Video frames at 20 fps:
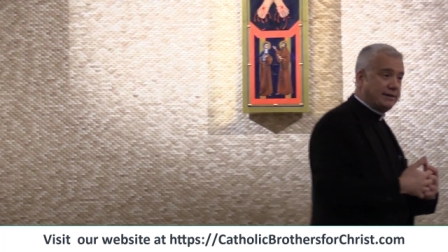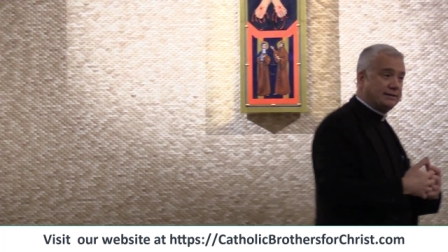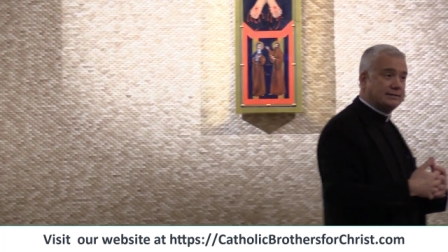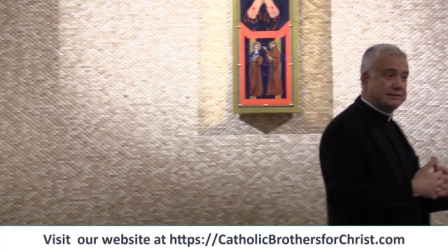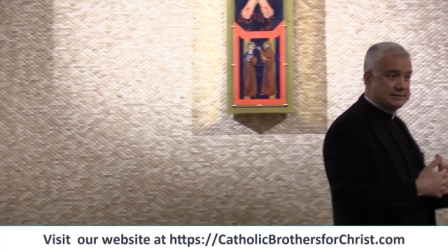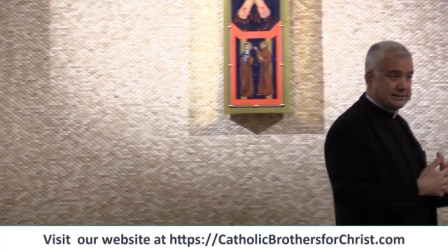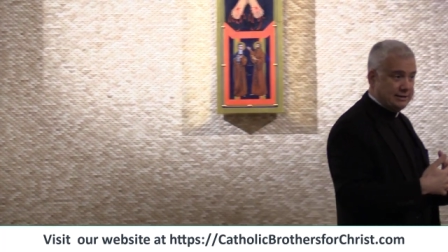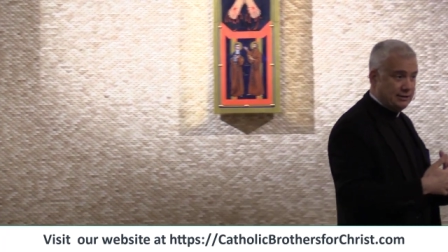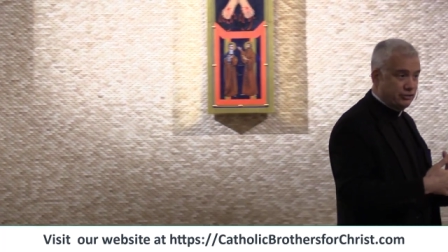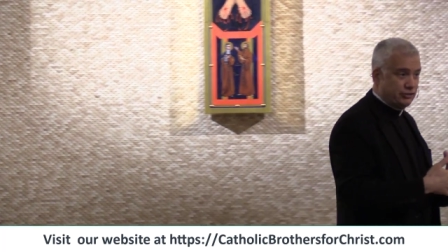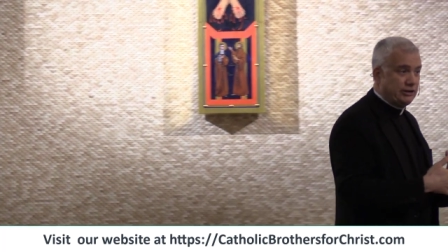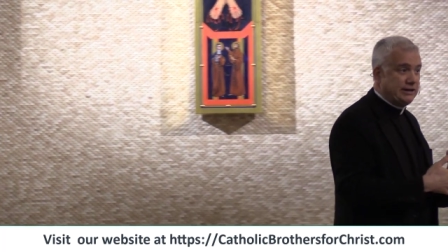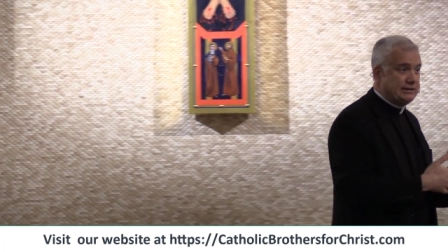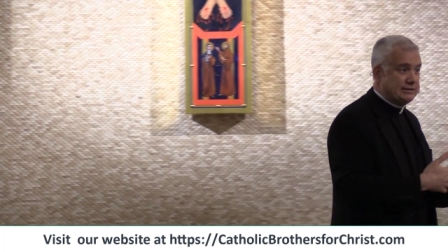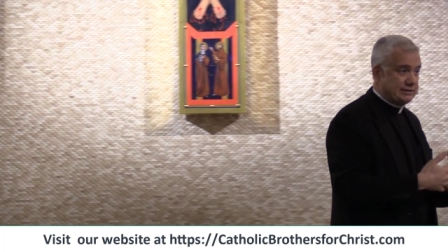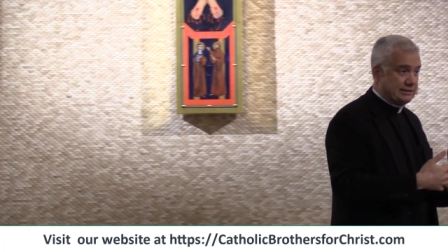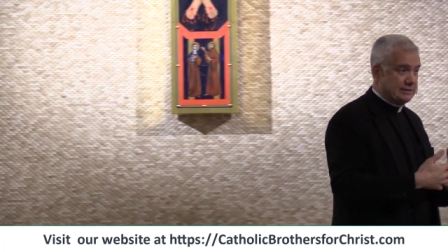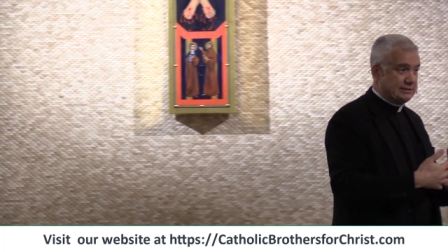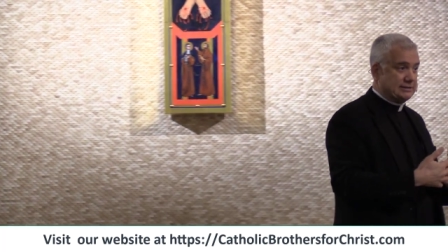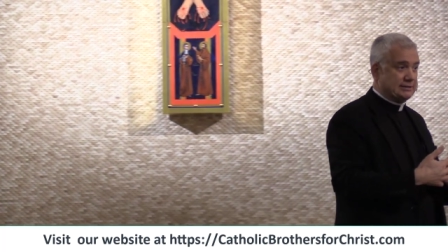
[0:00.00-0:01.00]
to see
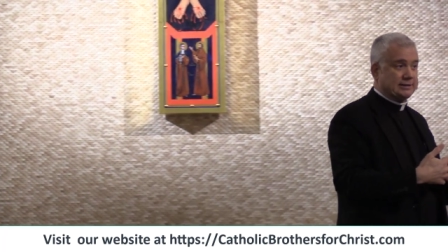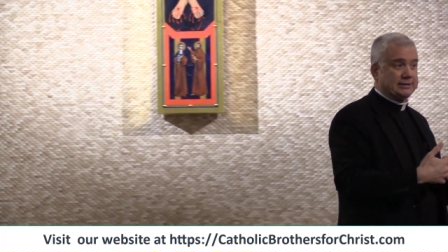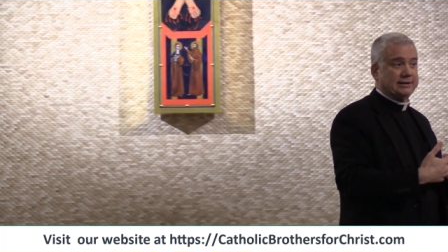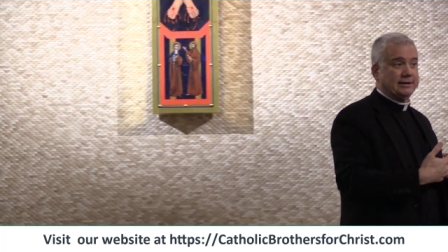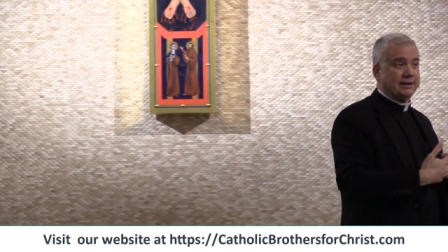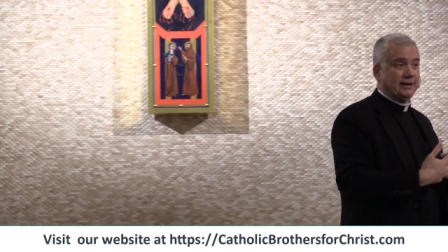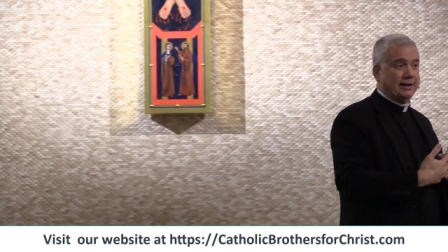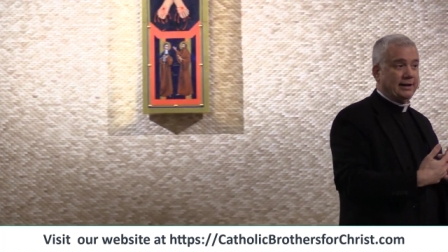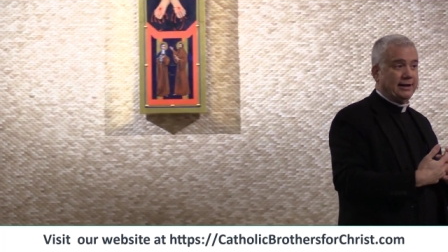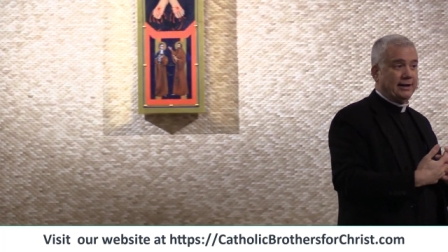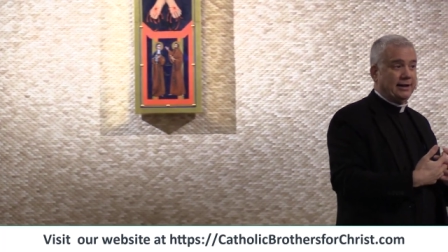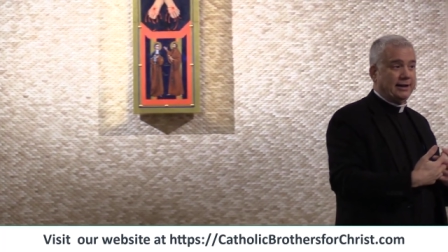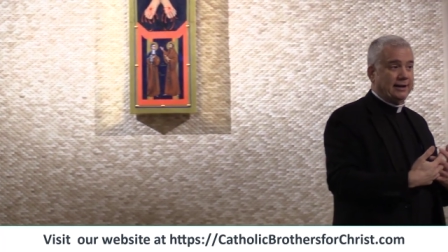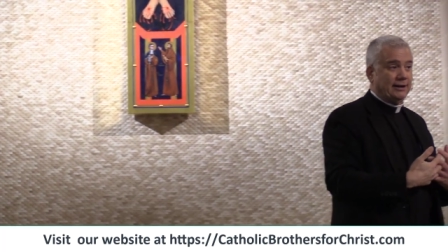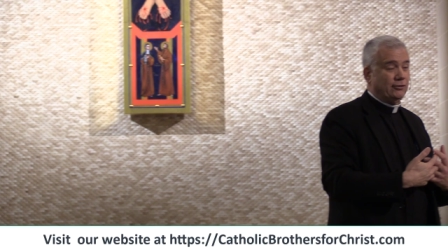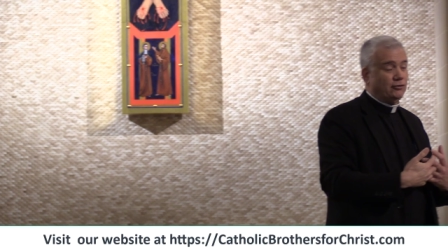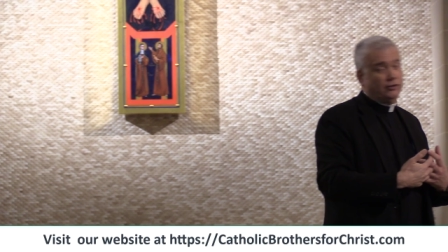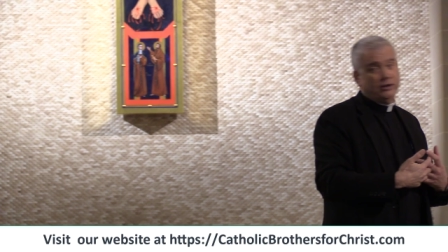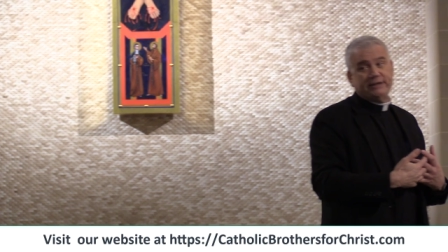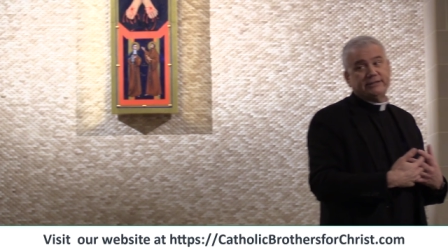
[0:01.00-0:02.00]
Jesus.
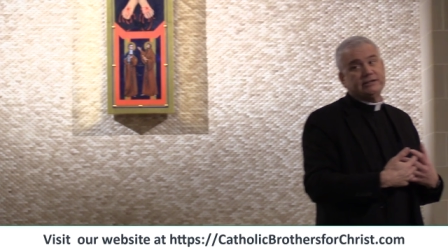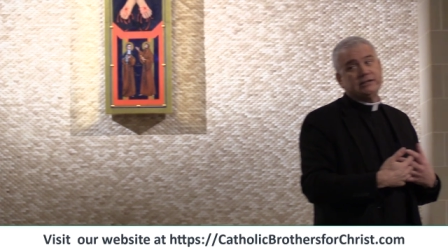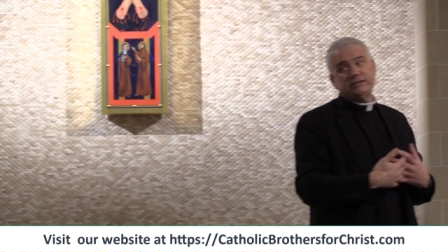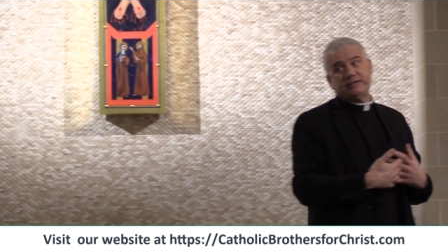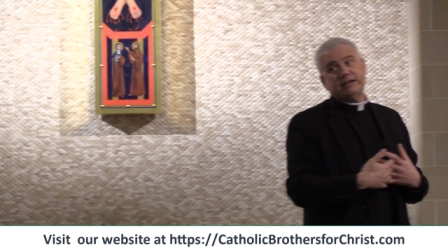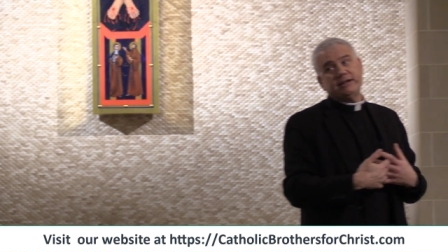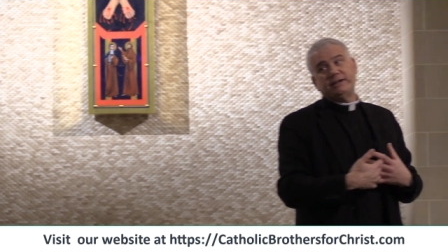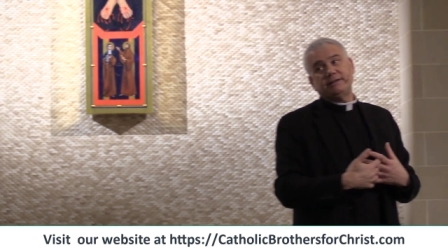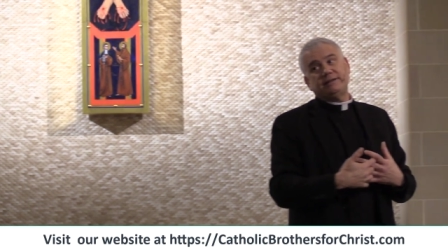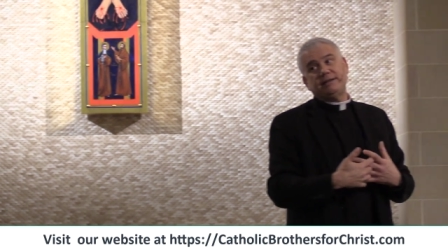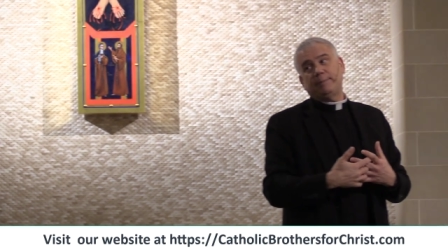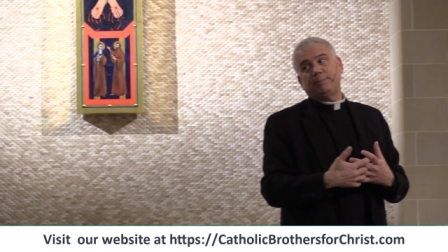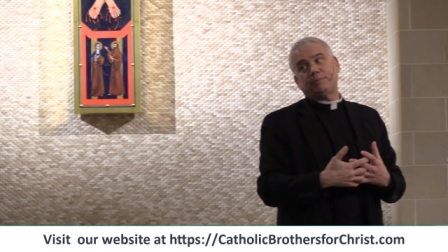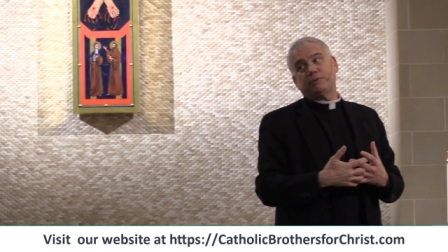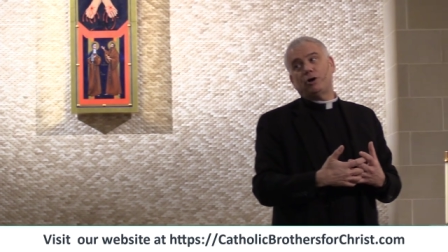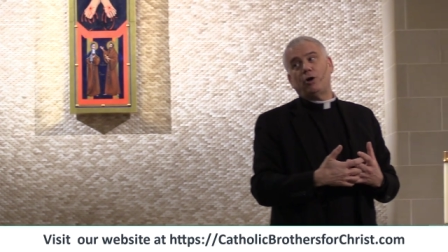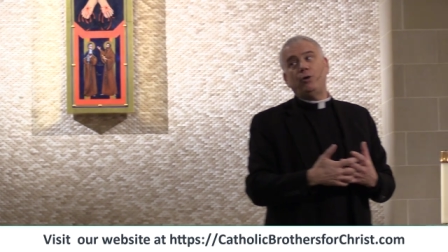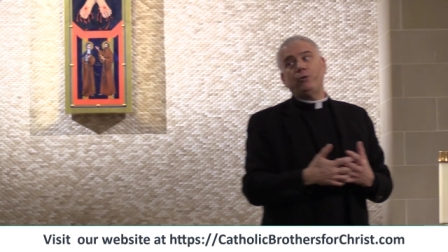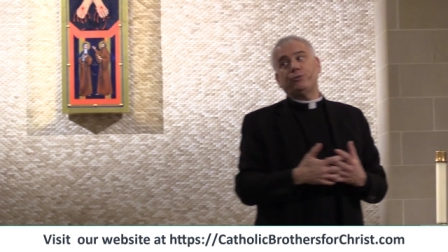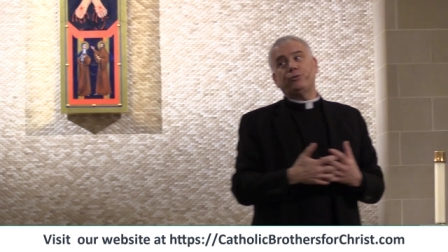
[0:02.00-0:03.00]
Jesus didn't
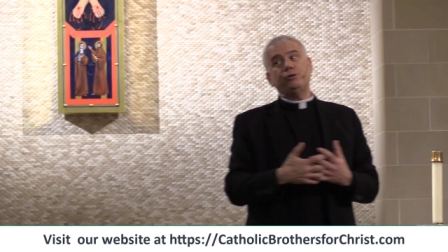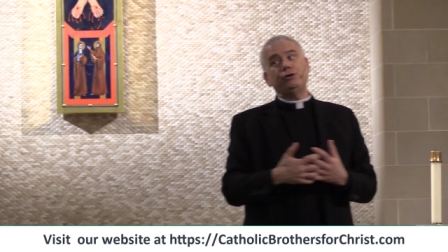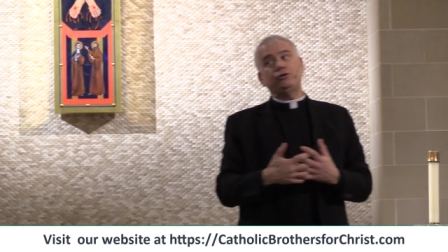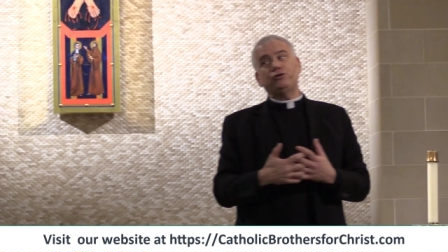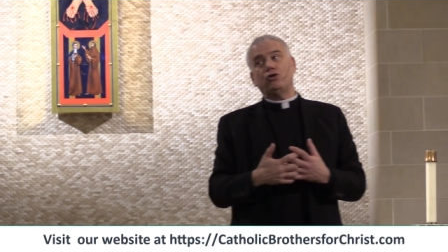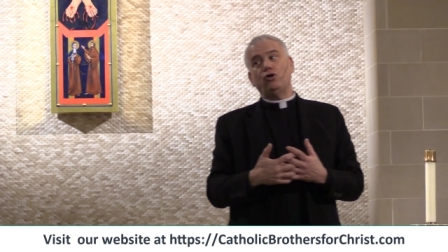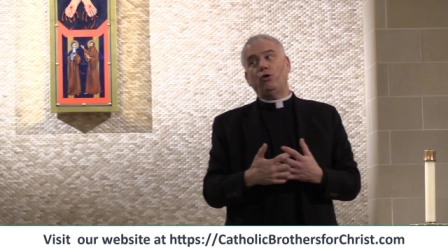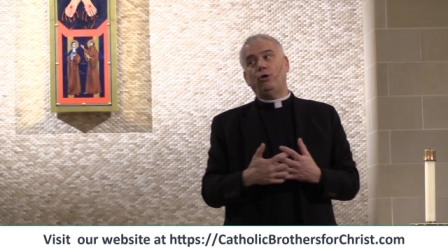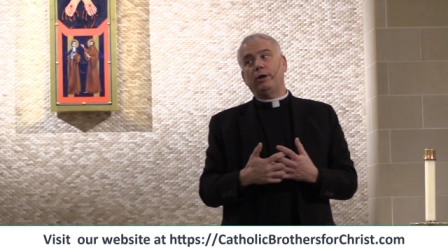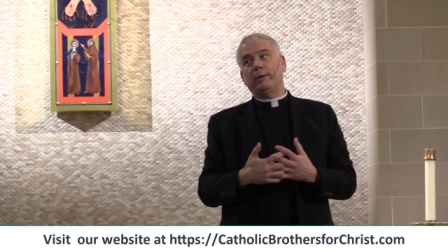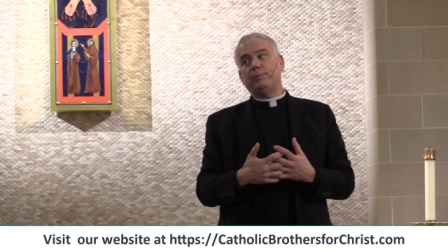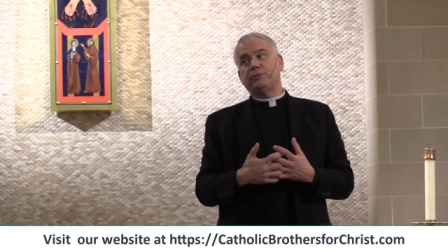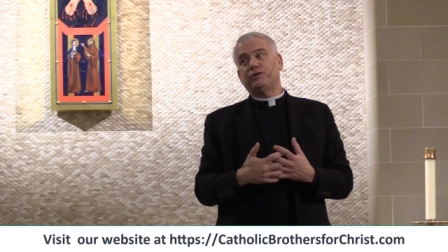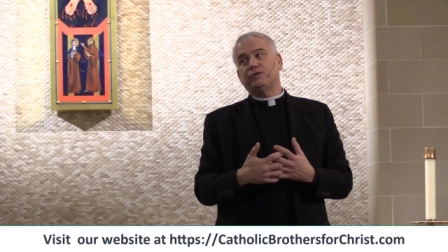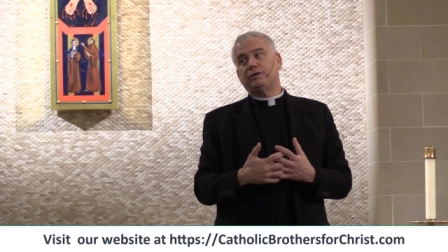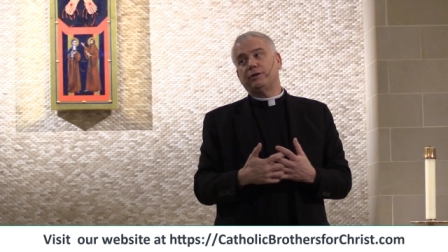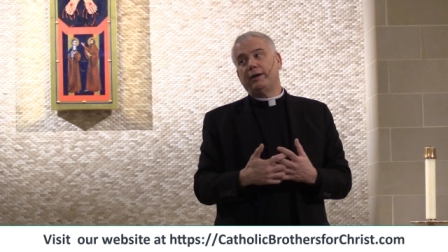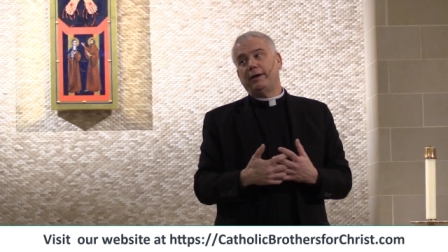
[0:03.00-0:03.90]
tiptoe through the tulips.